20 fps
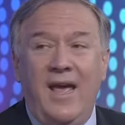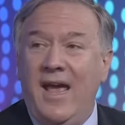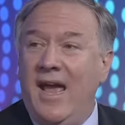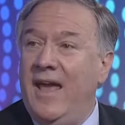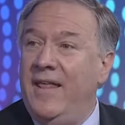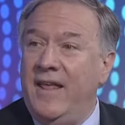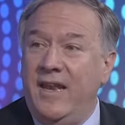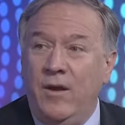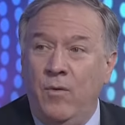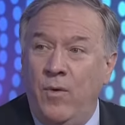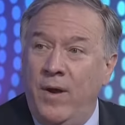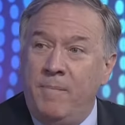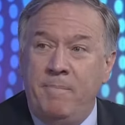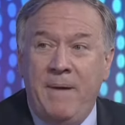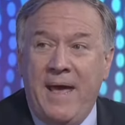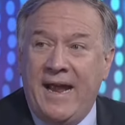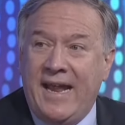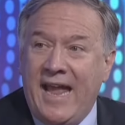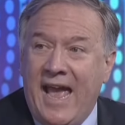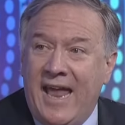And then he went
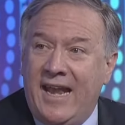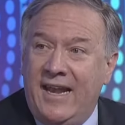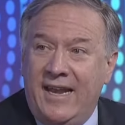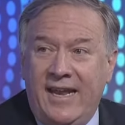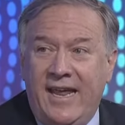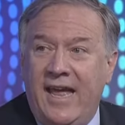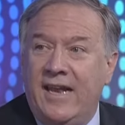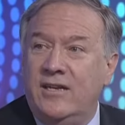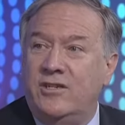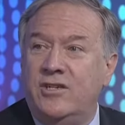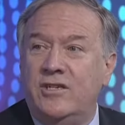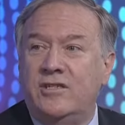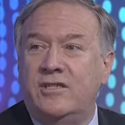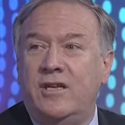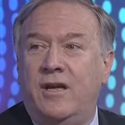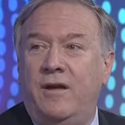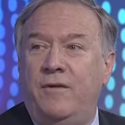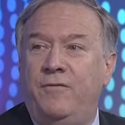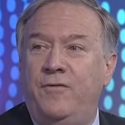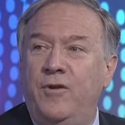back at it again just
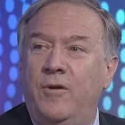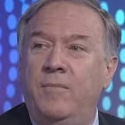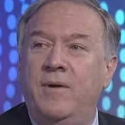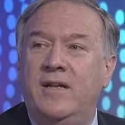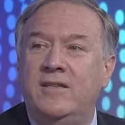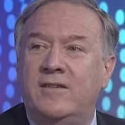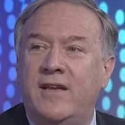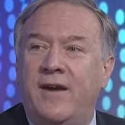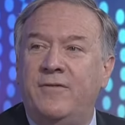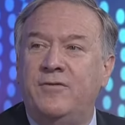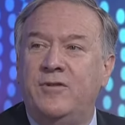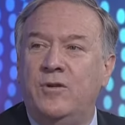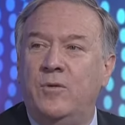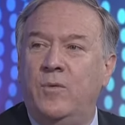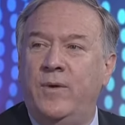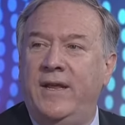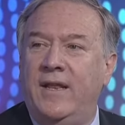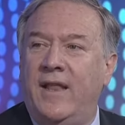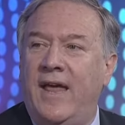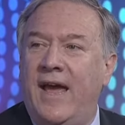a few months after
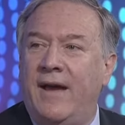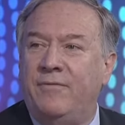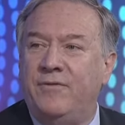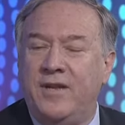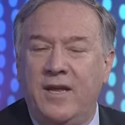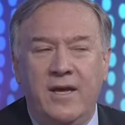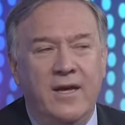we left.